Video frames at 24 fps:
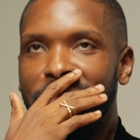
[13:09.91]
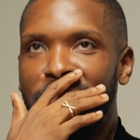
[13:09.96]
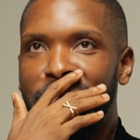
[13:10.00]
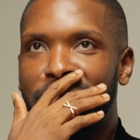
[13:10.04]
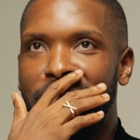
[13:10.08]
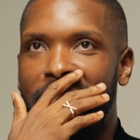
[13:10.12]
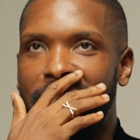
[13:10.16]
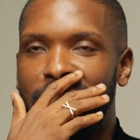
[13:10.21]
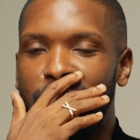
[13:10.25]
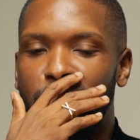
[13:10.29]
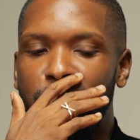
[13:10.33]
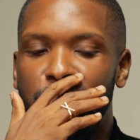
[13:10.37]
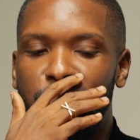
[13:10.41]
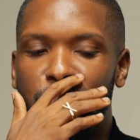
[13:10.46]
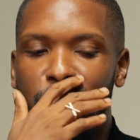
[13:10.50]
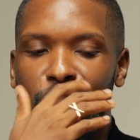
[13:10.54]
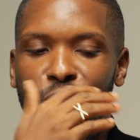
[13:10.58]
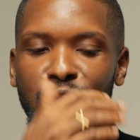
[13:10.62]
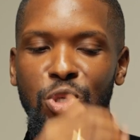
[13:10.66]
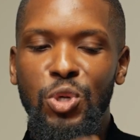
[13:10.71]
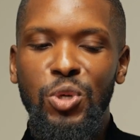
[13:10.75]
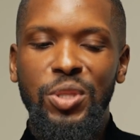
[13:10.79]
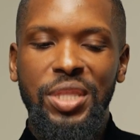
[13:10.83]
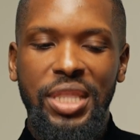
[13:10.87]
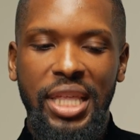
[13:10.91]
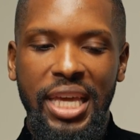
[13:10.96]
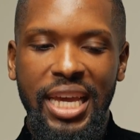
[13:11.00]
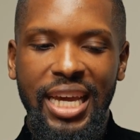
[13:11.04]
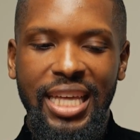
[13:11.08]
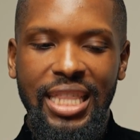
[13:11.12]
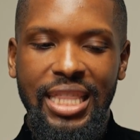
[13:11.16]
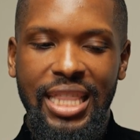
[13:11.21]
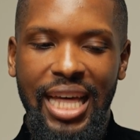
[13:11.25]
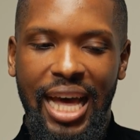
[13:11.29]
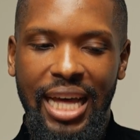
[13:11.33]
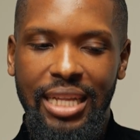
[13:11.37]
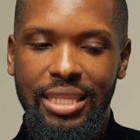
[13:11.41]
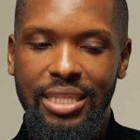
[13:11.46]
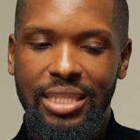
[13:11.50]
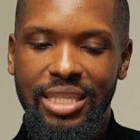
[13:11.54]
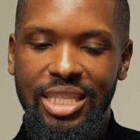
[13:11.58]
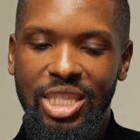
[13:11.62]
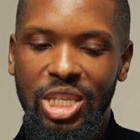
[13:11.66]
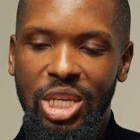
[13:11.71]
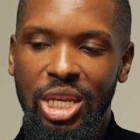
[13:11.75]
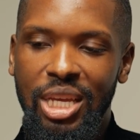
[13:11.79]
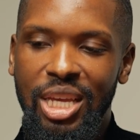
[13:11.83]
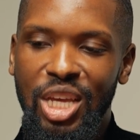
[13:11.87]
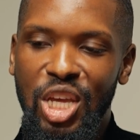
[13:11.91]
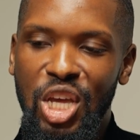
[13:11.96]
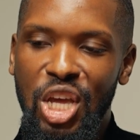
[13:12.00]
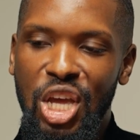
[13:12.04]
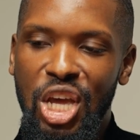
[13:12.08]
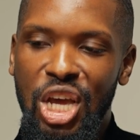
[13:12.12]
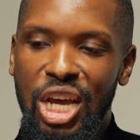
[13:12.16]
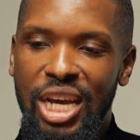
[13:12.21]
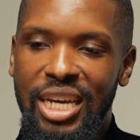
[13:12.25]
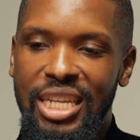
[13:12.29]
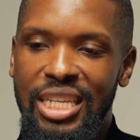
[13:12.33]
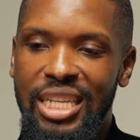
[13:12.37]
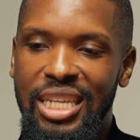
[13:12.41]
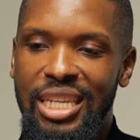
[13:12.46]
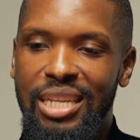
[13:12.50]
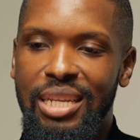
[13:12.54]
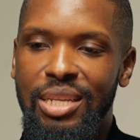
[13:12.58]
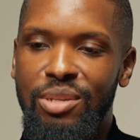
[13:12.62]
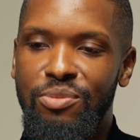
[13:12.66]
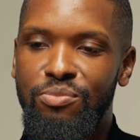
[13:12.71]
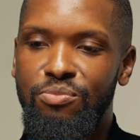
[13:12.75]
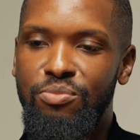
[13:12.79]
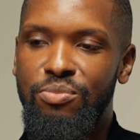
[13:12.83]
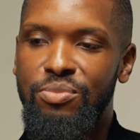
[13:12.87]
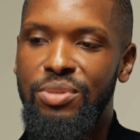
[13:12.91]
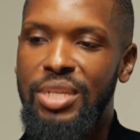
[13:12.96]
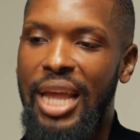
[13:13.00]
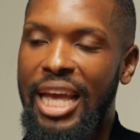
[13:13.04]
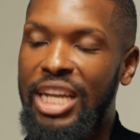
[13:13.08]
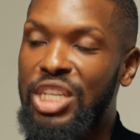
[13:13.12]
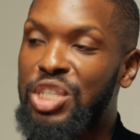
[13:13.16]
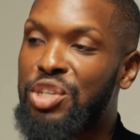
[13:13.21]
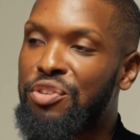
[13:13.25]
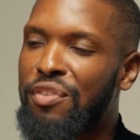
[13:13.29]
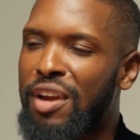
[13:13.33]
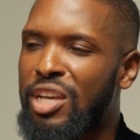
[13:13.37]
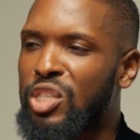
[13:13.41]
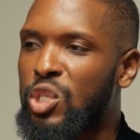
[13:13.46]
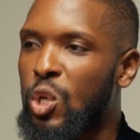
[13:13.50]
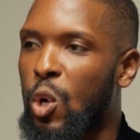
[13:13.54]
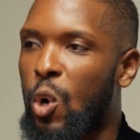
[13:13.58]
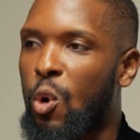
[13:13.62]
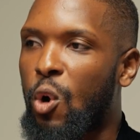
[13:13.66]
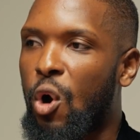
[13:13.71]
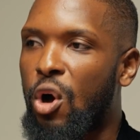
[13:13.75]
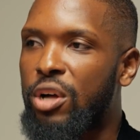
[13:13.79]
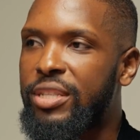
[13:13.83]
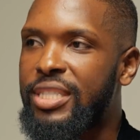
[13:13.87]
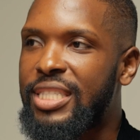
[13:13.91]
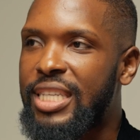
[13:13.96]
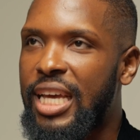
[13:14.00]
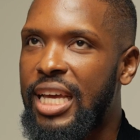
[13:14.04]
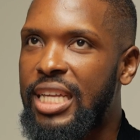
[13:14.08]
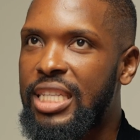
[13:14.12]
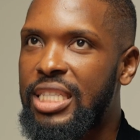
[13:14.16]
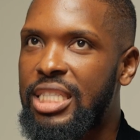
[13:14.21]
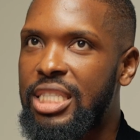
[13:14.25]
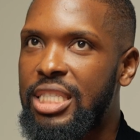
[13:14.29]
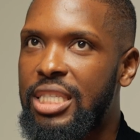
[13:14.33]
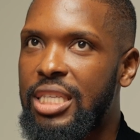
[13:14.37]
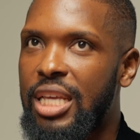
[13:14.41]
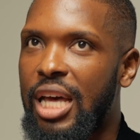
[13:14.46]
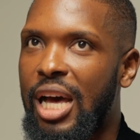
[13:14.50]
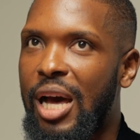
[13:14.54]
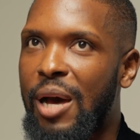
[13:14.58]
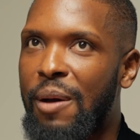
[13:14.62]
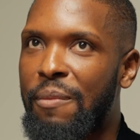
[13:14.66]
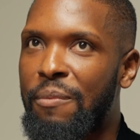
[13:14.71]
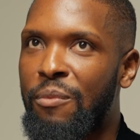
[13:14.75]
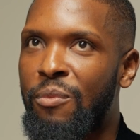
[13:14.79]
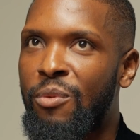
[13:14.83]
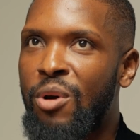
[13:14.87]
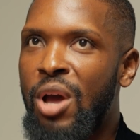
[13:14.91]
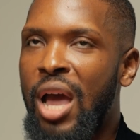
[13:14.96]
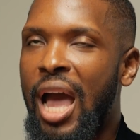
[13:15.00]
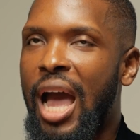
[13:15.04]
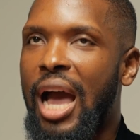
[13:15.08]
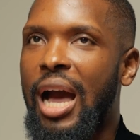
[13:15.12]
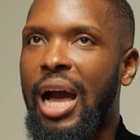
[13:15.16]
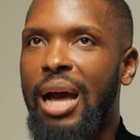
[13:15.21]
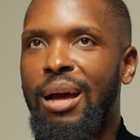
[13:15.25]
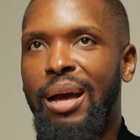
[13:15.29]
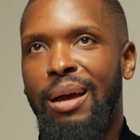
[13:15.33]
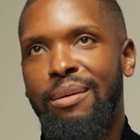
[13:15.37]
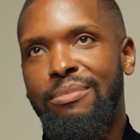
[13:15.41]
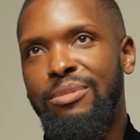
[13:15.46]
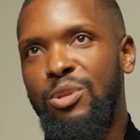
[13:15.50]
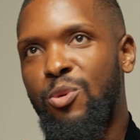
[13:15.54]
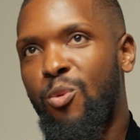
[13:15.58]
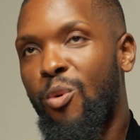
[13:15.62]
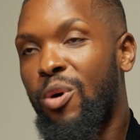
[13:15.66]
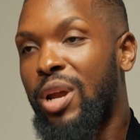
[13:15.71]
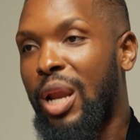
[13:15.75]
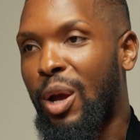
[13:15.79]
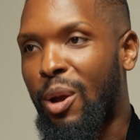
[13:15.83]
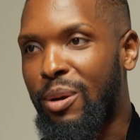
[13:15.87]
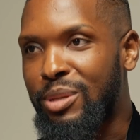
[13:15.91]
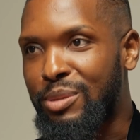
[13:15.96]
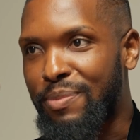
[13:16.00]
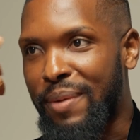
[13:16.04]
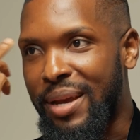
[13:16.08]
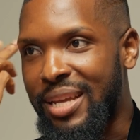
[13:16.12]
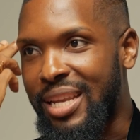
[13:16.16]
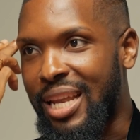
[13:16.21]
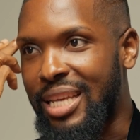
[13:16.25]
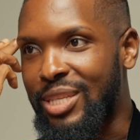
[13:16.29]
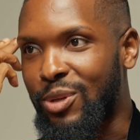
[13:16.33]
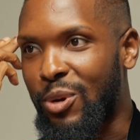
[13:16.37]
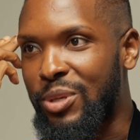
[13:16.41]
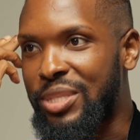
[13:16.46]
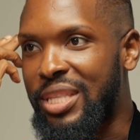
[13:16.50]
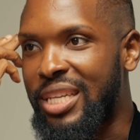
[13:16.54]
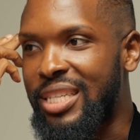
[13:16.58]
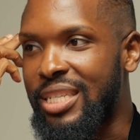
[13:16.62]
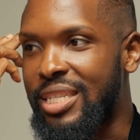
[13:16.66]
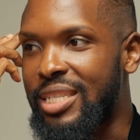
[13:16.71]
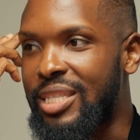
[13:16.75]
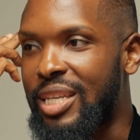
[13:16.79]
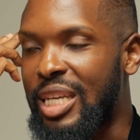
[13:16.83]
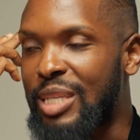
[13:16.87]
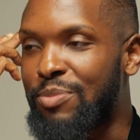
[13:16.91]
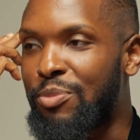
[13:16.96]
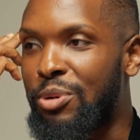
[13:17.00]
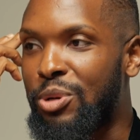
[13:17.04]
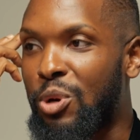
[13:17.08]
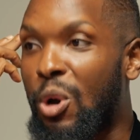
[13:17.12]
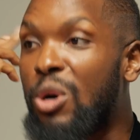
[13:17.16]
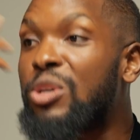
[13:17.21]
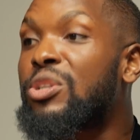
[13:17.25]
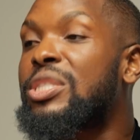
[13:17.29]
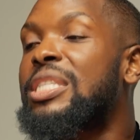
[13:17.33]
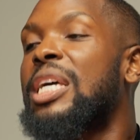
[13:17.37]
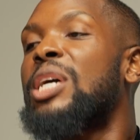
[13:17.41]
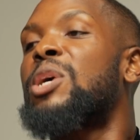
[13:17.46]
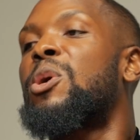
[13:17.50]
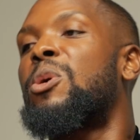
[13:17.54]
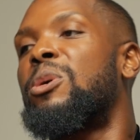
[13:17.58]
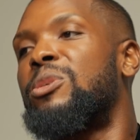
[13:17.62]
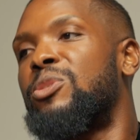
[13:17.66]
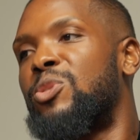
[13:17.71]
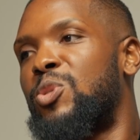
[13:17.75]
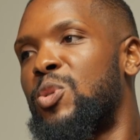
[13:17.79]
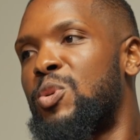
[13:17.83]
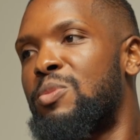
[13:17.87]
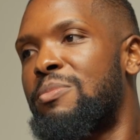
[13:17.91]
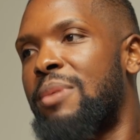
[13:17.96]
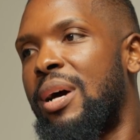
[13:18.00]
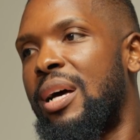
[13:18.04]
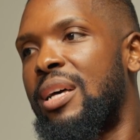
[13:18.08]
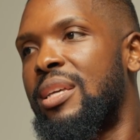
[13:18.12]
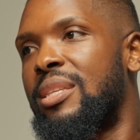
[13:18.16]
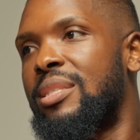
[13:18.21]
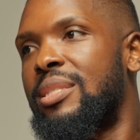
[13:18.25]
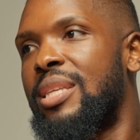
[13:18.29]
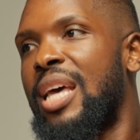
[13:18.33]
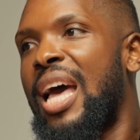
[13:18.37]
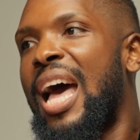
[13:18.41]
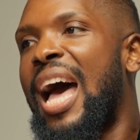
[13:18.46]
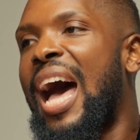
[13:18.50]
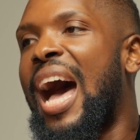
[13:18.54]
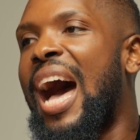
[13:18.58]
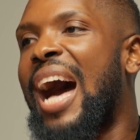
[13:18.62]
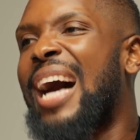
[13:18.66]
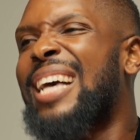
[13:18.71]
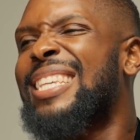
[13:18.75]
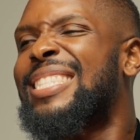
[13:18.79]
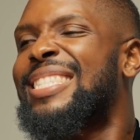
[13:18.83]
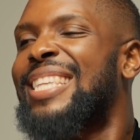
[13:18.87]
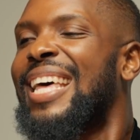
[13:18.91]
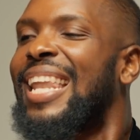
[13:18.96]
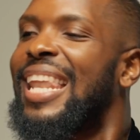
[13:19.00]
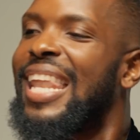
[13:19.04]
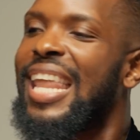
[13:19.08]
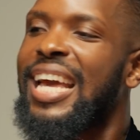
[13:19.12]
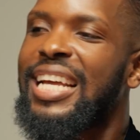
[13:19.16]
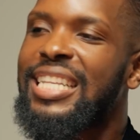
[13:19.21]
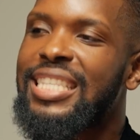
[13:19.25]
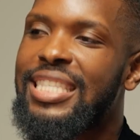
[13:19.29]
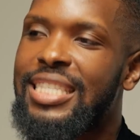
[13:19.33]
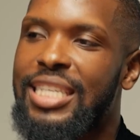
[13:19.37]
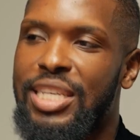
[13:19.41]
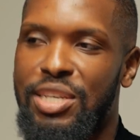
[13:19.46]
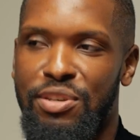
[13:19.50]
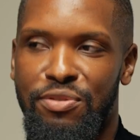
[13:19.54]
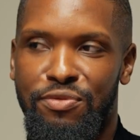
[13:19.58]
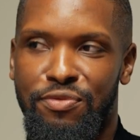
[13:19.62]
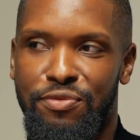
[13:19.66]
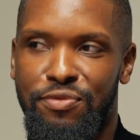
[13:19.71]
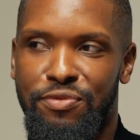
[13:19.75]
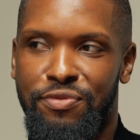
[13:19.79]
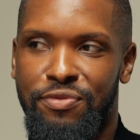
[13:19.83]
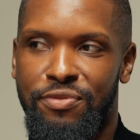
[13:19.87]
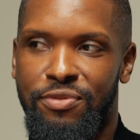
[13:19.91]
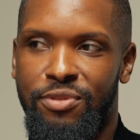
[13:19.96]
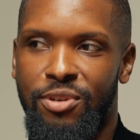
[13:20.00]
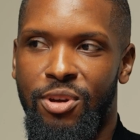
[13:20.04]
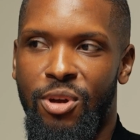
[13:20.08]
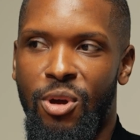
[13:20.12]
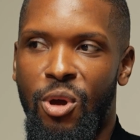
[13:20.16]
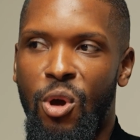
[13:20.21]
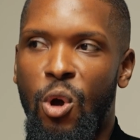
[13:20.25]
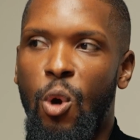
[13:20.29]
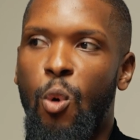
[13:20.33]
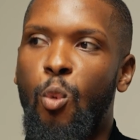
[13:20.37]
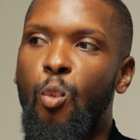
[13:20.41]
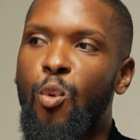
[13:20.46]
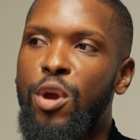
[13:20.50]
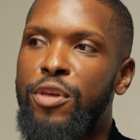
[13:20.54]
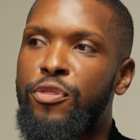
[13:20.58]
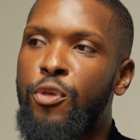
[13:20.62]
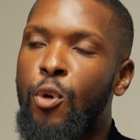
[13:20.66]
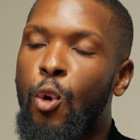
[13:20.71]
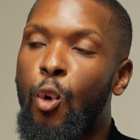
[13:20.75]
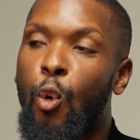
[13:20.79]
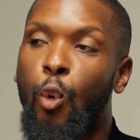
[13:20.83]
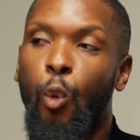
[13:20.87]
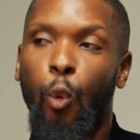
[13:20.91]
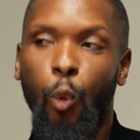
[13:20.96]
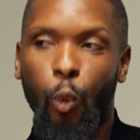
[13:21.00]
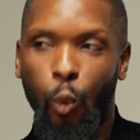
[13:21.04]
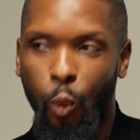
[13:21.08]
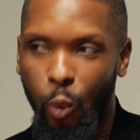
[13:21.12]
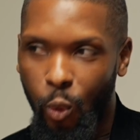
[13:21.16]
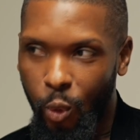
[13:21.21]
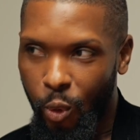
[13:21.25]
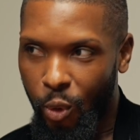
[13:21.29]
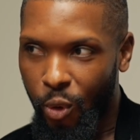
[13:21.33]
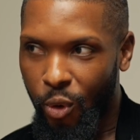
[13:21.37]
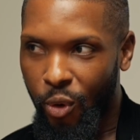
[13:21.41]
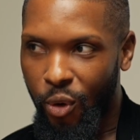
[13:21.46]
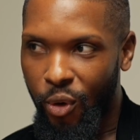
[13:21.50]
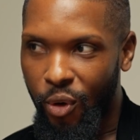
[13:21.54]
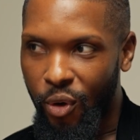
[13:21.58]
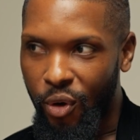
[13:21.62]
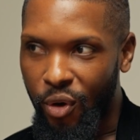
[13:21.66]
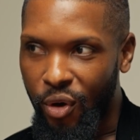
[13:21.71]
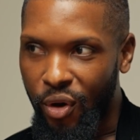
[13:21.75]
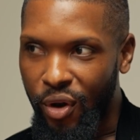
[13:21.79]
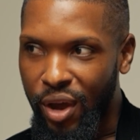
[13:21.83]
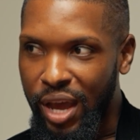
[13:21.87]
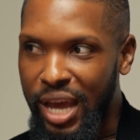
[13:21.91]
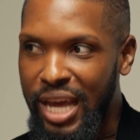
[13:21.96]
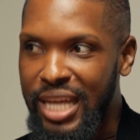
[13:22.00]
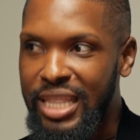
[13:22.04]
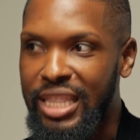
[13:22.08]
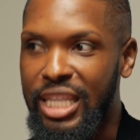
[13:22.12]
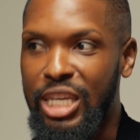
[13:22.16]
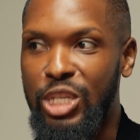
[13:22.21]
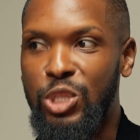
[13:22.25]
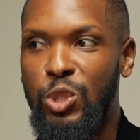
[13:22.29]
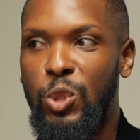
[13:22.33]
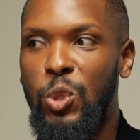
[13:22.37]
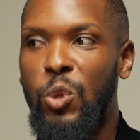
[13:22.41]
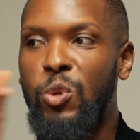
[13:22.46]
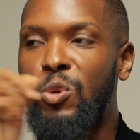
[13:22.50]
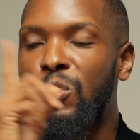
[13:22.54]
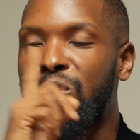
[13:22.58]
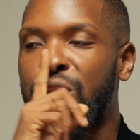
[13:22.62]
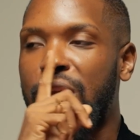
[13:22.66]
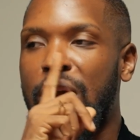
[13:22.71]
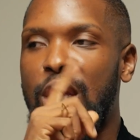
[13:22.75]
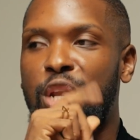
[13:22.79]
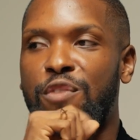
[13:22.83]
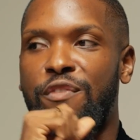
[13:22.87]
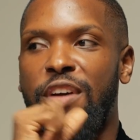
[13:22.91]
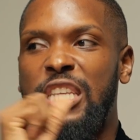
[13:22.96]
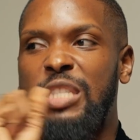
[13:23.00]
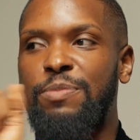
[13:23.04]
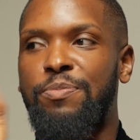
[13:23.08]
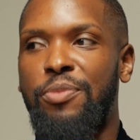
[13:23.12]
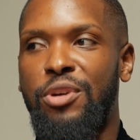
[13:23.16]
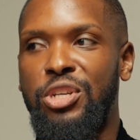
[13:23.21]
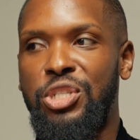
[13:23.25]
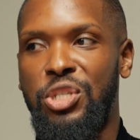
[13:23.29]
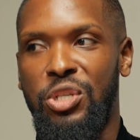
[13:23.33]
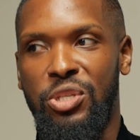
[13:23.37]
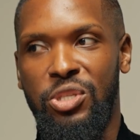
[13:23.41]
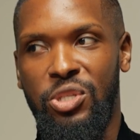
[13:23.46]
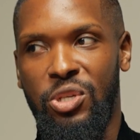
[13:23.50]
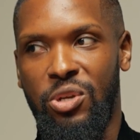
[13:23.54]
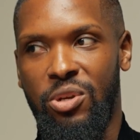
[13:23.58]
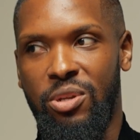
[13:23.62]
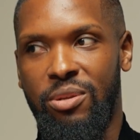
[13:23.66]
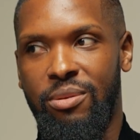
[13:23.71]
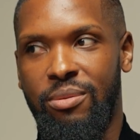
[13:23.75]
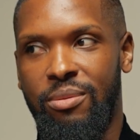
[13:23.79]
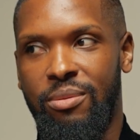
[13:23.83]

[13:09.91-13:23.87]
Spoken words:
Right. So do you think that Nigerians or content, the word that comes to my head now is content eaters, but content consumers are selective with who they throw those kind of aspirations on?